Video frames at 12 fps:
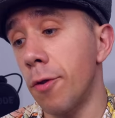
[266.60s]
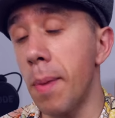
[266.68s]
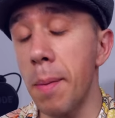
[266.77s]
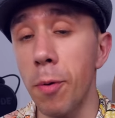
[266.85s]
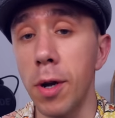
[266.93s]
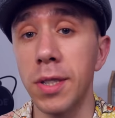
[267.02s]

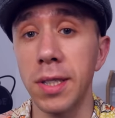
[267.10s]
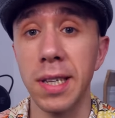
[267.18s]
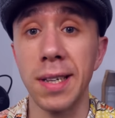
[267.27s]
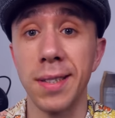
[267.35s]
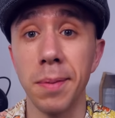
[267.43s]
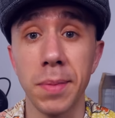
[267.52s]
For my
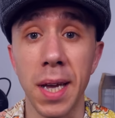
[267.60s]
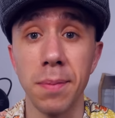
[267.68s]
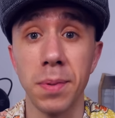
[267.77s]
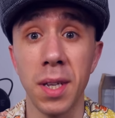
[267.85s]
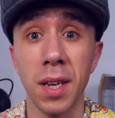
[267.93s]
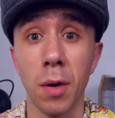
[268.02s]
projects I
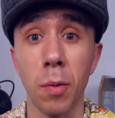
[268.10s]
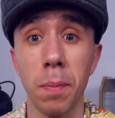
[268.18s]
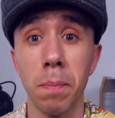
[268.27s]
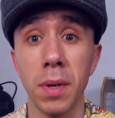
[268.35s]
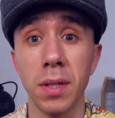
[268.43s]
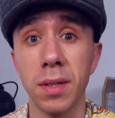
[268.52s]
sometimes need
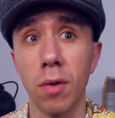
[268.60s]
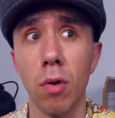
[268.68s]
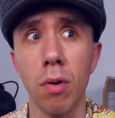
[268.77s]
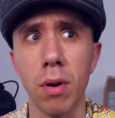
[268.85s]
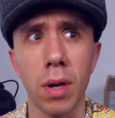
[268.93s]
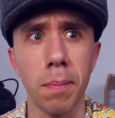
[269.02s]
equipment
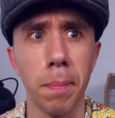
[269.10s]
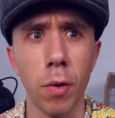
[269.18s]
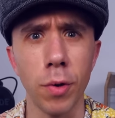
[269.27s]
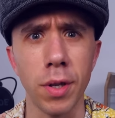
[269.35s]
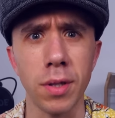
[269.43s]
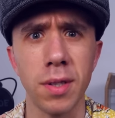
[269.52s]
or
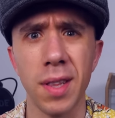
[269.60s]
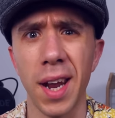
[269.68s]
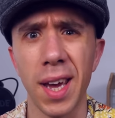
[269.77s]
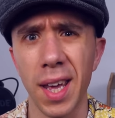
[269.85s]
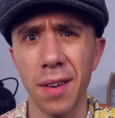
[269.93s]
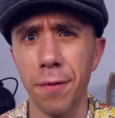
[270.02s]
components
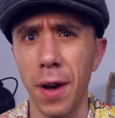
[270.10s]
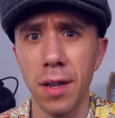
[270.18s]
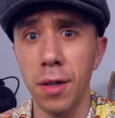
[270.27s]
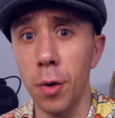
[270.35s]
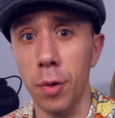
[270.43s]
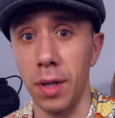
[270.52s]
that I can't
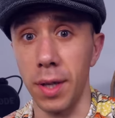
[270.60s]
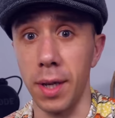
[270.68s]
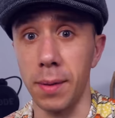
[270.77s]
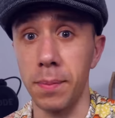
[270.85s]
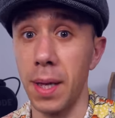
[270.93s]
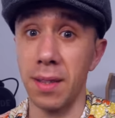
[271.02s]
find
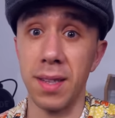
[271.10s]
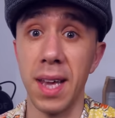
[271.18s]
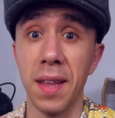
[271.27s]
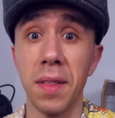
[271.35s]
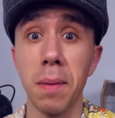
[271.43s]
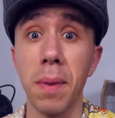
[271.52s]
locally, and
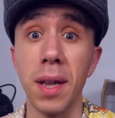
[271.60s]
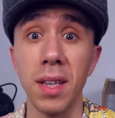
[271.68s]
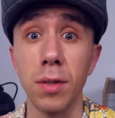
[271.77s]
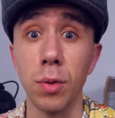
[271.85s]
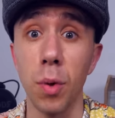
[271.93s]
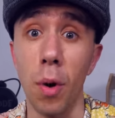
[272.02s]
to get them I
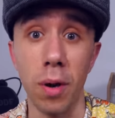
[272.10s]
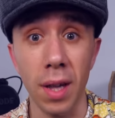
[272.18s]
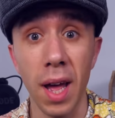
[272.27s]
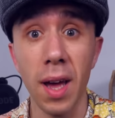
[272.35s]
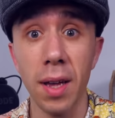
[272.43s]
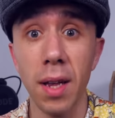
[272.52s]
need to go
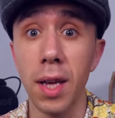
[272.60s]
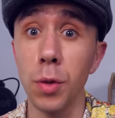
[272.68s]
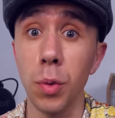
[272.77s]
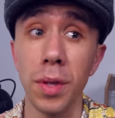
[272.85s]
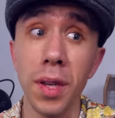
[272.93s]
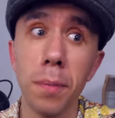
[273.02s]
online
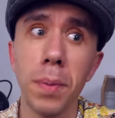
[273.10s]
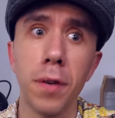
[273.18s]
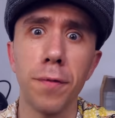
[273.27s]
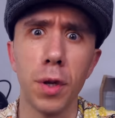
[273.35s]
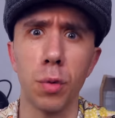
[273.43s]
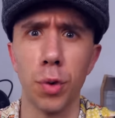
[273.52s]
and do a little
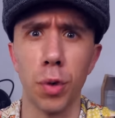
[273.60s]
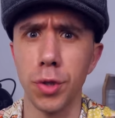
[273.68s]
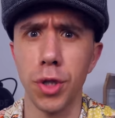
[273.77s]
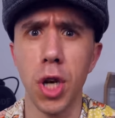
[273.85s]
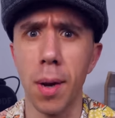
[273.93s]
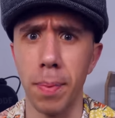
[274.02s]
bit of the good
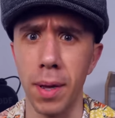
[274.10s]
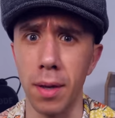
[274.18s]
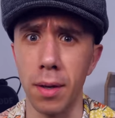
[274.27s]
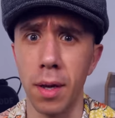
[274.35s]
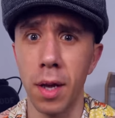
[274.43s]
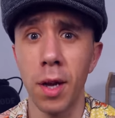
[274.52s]
old
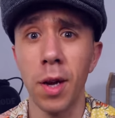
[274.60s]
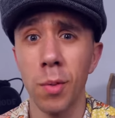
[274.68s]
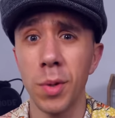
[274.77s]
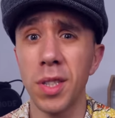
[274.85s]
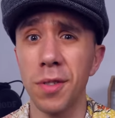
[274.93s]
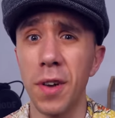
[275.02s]
shopping,
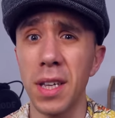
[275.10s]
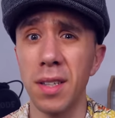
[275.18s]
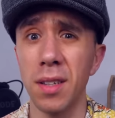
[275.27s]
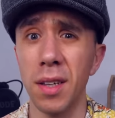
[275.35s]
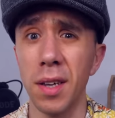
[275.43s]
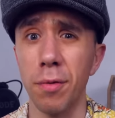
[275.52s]
which is fast in